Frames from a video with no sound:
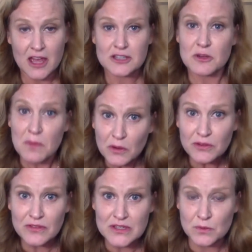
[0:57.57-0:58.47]
So both
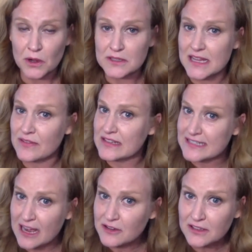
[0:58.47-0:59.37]
of these words, and they
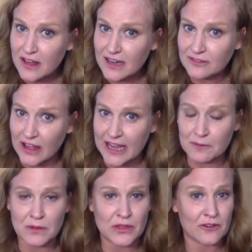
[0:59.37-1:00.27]
sound a lot alike,
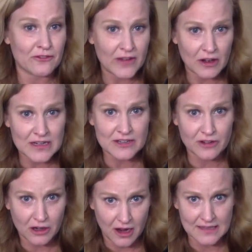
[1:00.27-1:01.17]
but they're very
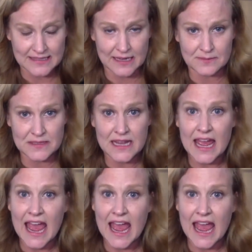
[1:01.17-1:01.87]
different concepts.